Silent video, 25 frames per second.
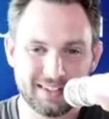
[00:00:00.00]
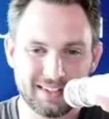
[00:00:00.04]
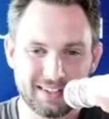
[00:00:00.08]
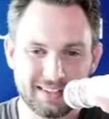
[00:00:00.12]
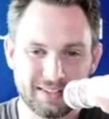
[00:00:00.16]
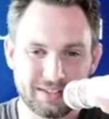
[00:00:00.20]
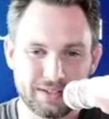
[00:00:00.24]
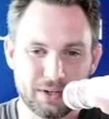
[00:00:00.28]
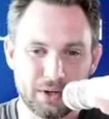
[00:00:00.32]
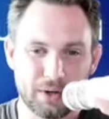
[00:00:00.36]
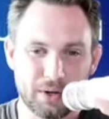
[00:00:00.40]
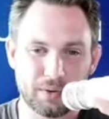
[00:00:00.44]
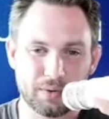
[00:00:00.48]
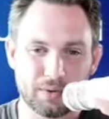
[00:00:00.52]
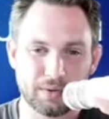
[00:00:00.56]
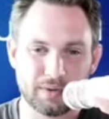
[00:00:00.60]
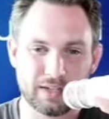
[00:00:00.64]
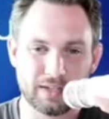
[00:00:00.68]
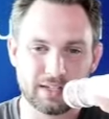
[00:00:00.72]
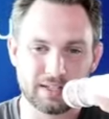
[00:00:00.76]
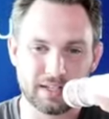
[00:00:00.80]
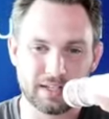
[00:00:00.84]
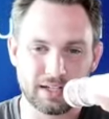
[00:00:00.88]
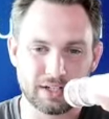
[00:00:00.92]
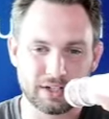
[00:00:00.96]
So
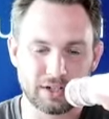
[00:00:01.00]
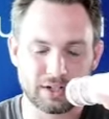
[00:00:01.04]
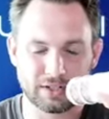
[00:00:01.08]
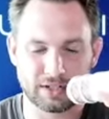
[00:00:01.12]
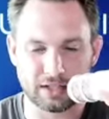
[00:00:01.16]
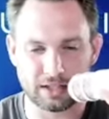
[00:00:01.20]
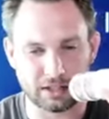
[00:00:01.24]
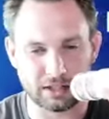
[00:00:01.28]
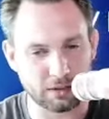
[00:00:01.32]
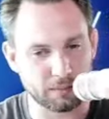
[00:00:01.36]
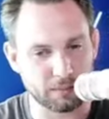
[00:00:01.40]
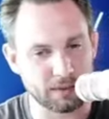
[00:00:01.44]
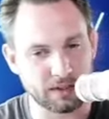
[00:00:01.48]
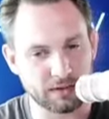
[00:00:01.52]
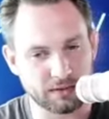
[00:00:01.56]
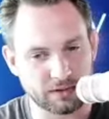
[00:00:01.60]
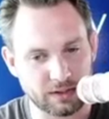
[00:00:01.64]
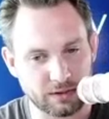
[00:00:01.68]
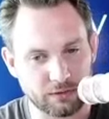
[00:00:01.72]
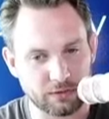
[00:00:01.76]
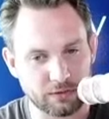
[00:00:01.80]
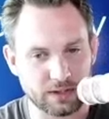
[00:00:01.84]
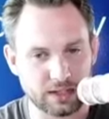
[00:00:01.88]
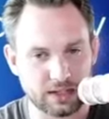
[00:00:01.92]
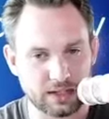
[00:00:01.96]
it's just a little bit
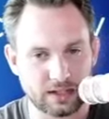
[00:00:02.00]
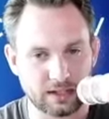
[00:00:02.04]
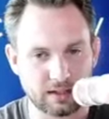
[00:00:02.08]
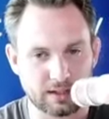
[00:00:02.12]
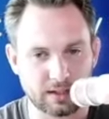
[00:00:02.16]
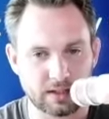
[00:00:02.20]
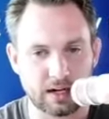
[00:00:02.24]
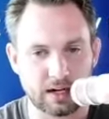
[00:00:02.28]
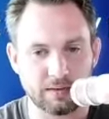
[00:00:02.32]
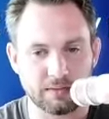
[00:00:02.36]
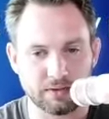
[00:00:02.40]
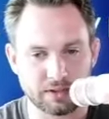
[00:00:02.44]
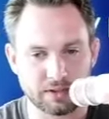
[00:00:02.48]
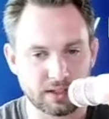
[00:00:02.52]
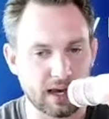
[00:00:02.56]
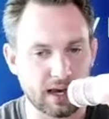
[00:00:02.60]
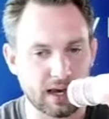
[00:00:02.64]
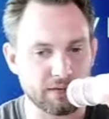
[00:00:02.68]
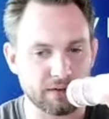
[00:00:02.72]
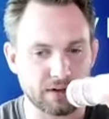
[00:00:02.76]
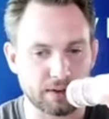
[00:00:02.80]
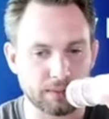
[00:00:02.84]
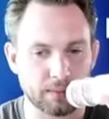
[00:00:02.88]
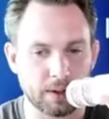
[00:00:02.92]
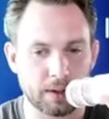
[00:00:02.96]
different than obviously
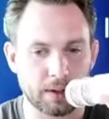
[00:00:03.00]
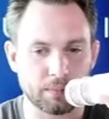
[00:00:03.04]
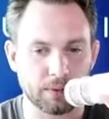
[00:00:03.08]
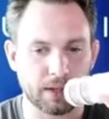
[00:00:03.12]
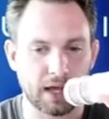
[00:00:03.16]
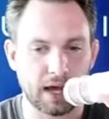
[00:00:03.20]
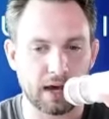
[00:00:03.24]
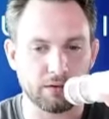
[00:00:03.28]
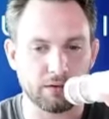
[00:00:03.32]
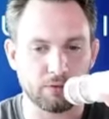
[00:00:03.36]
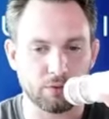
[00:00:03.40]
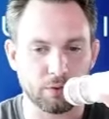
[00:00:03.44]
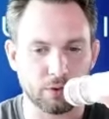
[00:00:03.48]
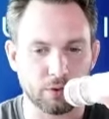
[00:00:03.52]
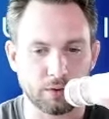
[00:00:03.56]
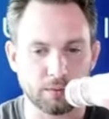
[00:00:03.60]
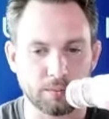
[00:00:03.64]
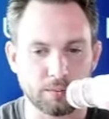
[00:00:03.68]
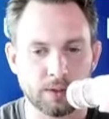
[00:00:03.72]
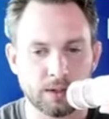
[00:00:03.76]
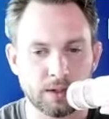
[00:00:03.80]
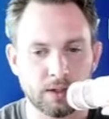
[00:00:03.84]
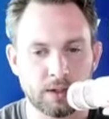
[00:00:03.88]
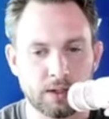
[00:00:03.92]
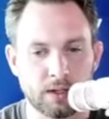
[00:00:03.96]
having a
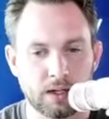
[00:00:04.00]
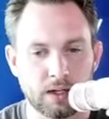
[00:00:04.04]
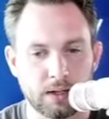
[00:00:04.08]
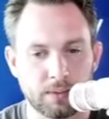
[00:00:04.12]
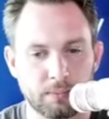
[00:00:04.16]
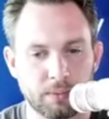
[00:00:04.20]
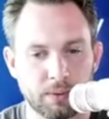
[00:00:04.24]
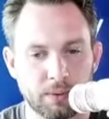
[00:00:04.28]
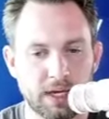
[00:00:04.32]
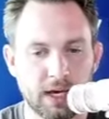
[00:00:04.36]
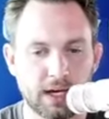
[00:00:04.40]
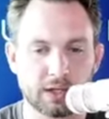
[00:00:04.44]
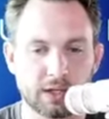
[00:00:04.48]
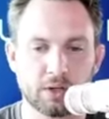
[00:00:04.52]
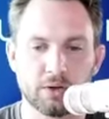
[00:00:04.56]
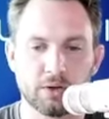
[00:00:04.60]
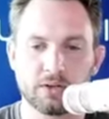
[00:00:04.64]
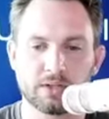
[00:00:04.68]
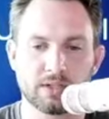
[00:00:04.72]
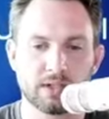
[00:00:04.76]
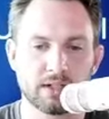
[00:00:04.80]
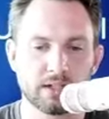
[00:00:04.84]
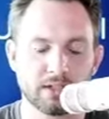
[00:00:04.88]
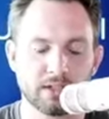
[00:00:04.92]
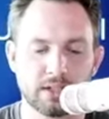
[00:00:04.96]
platform. But yeah,
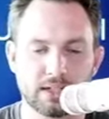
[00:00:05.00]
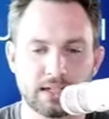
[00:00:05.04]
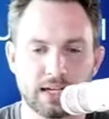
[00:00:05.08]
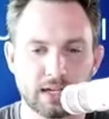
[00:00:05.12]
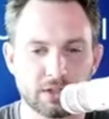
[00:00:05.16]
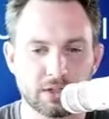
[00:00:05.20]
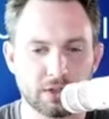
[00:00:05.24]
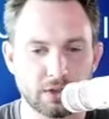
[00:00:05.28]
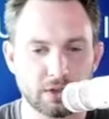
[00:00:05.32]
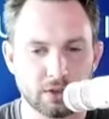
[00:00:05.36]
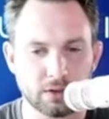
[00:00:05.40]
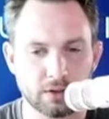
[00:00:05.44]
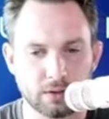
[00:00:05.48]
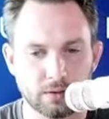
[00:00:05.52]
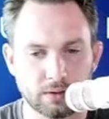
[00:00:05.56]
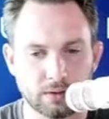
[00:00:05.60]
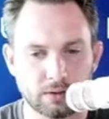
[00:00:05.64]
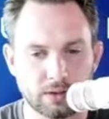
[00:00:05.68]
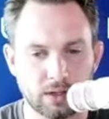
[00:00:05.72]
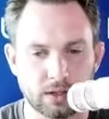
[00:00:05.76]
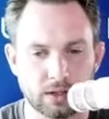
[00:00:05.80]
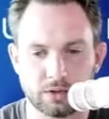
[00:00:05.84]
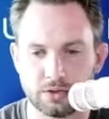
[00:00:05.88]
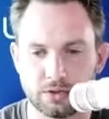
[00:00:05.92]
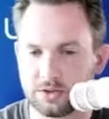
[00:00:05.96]
curious to get to
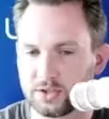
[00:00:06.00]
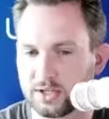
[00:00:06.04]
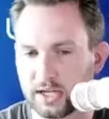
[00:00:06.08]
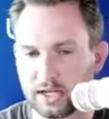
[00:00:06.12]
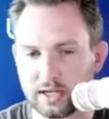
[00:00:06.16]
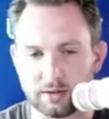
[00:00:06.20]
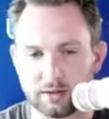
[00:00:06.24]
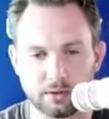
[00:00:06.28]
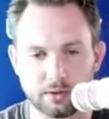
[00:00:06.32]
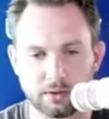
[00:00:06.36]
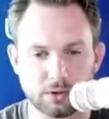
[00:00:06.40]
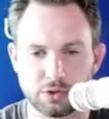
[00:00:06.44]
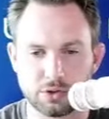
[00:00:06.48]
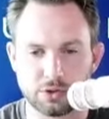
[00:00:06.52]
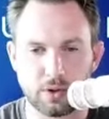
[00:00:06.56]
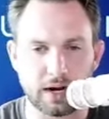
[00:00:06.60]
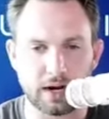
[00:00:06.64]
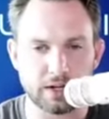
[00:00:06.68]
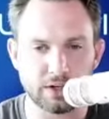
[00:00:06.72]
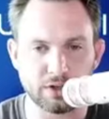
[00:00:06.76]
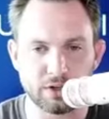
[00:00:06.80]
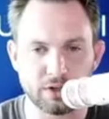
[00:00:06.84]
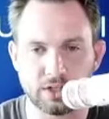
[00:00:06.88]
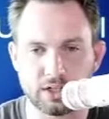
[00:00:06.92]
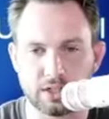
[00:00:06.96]
understand your
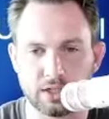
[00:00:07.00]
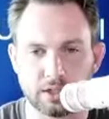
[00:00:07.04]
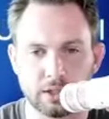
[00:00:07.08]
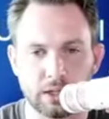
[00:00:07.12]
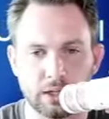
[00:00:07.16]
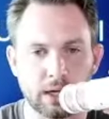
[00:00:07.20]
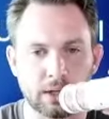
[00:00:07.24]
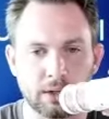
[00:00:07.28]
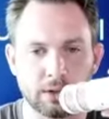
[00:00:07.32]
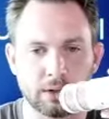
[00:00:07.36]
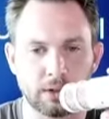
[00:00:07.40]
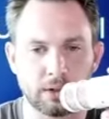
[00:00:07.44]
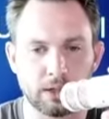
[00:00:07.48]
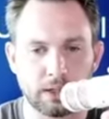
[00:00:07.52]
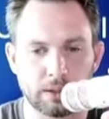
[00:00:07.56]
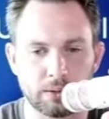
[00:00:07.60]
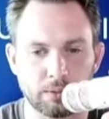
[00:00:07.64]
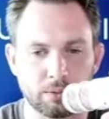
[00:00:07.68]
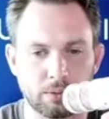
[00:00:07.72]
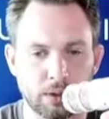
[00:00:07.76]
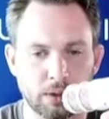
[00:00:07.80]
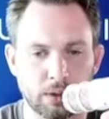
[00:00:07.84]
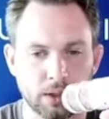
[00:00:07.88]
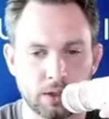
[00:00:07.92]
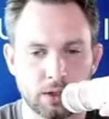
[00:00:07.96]
strategy
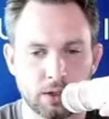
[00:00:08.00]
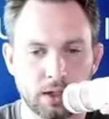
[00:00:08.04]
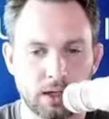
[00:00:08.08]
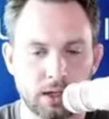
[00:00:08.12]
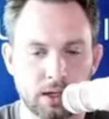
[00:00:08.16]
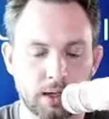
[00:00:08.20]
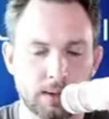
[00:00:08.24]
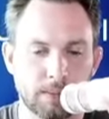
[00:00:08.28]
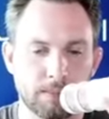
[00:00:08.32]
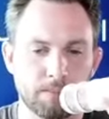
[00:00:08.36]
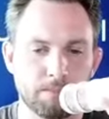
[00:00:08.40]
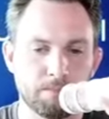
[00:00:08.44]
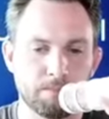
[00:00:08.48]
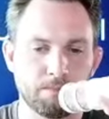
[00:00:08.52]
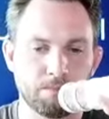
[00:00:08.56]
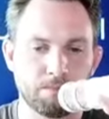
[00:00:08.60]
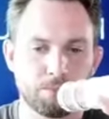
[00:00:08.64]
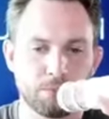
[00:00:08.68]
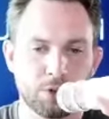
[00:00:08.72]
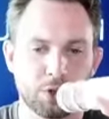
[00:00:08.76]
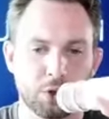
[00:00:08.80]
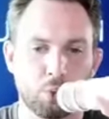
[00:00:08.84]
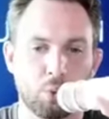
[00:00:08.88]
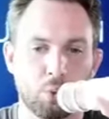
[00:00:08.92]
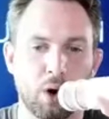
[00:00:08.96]
and
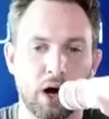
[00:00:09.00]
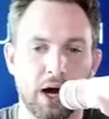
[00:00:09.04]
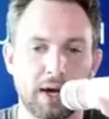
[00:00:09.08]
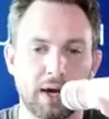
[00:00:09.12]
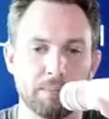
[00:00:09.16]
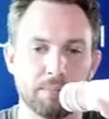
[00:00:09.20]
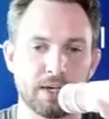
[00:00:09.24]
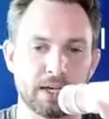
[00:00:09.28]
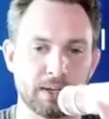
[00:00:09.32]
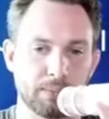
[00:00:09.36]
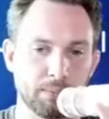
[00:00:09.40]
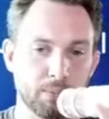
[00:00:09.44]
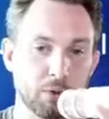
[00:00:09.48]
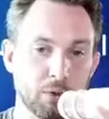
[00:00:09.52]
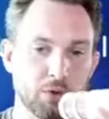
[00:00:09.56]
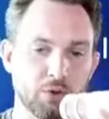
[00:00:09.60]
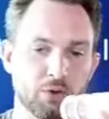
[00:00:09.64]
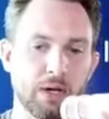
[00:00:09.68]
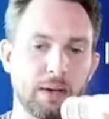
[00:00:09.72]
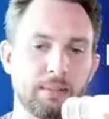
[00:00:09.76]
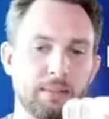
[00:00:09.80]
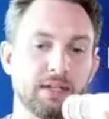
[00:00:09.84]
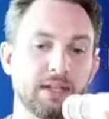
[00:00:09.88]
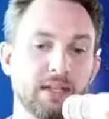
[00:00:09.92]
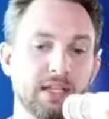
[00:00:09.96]
why being
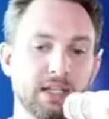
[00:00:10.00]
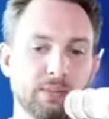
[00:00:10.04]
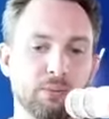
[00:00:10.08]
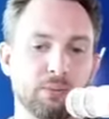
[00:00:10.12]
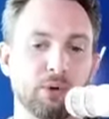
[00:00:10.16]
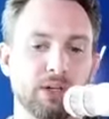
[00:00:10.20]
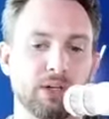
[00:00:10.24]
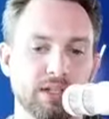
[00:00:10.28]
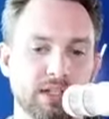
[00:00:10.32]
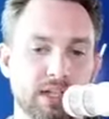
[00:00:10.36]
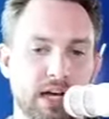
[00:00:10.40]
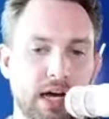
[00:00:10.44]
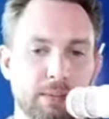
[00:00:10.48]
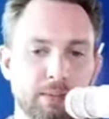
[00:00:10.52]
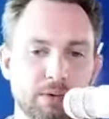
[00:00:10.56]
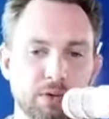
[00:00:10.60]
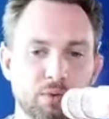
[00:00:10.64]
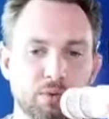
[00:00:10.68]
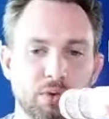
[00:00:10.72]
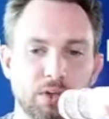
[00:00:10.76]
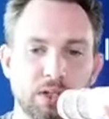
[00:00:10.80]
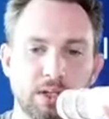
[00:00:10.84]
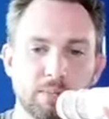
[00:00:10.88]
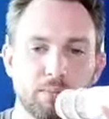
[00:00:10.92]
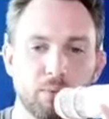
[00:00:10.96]
bootstrapped at this point in time
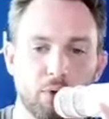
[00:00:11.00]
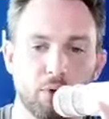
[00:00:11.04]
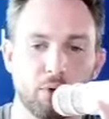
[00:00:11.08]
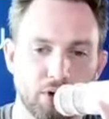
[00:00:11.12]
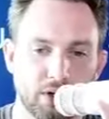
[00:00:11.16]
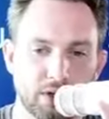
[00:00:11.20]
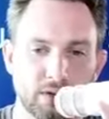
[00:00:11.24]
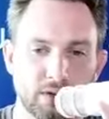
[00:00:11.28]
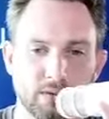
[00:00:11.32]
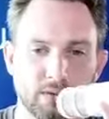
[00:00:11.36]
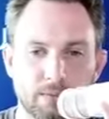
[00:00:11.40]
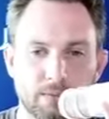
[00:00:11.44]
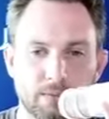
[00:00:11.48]
is really important.